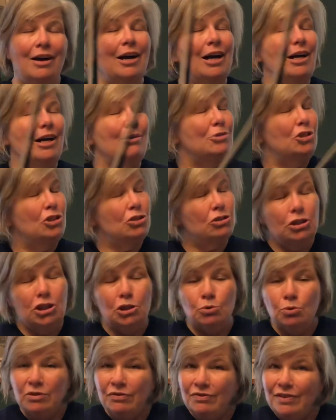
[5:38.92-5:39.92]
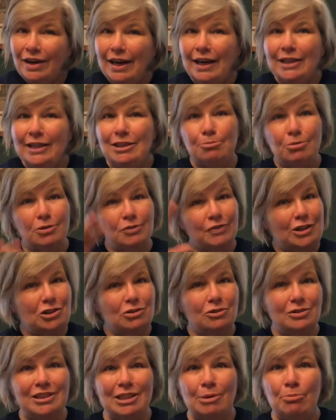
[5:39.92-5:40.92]
I'm sure you will find a
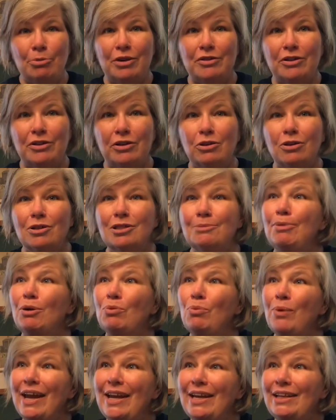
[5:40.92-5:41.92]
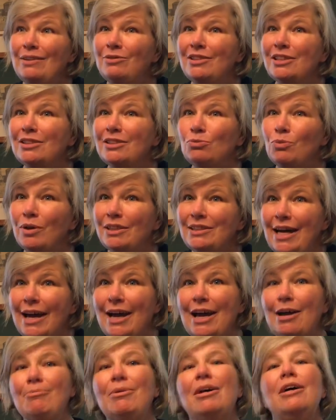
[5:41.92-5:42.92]
professional somewhere that goes, but wait, this one
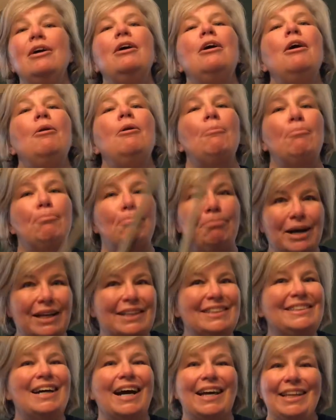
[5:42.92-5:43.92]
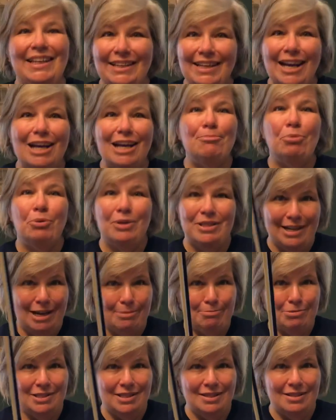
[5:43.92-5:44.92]
time. But
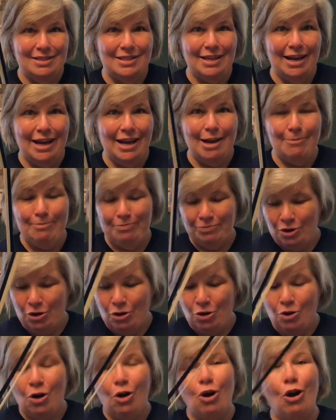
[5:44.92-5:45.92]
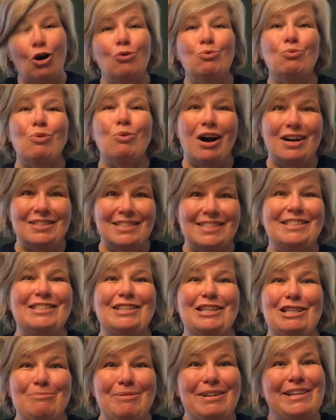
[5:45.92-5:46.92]
99.9% of the time, our rosins
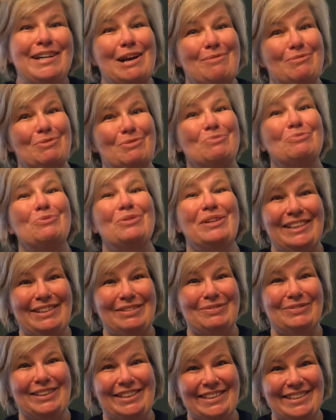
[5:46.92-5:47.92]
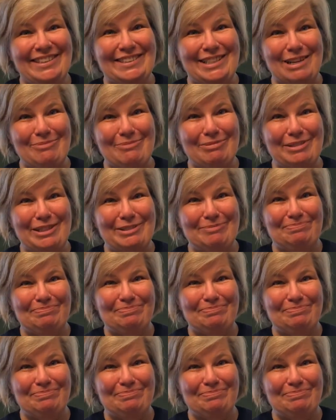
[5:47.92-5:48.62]
need to be kept really, really separate.